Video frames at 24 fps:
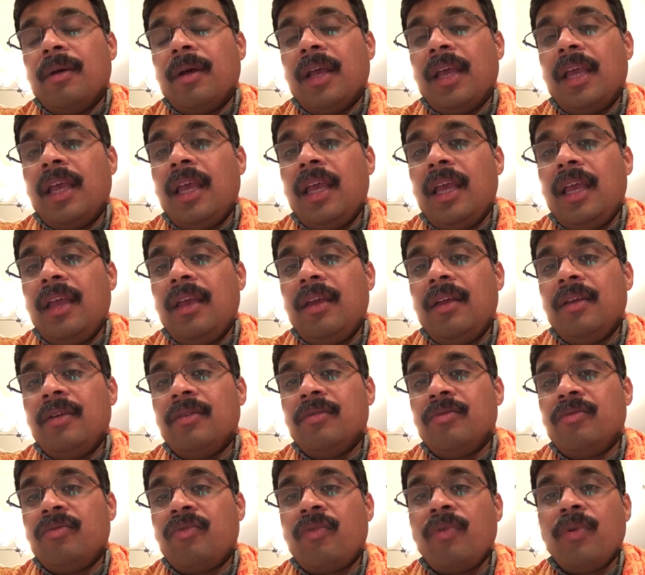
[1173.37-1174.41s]
he
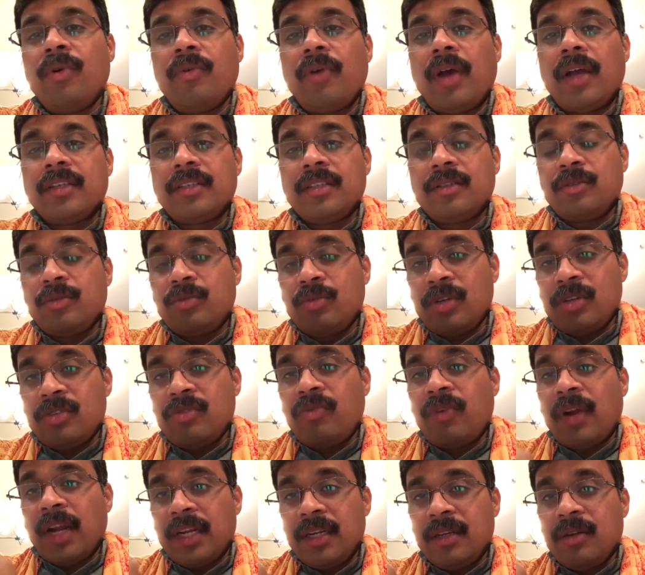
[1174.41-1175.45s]
flew as it towards
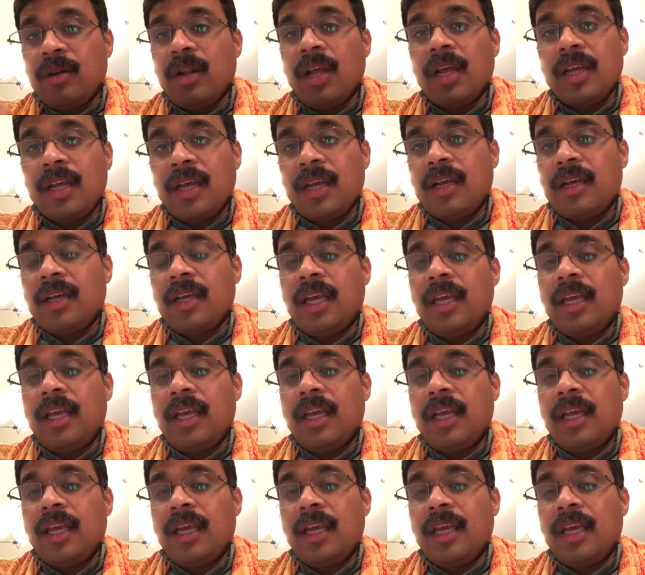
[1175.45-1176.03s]
flight to Lanka.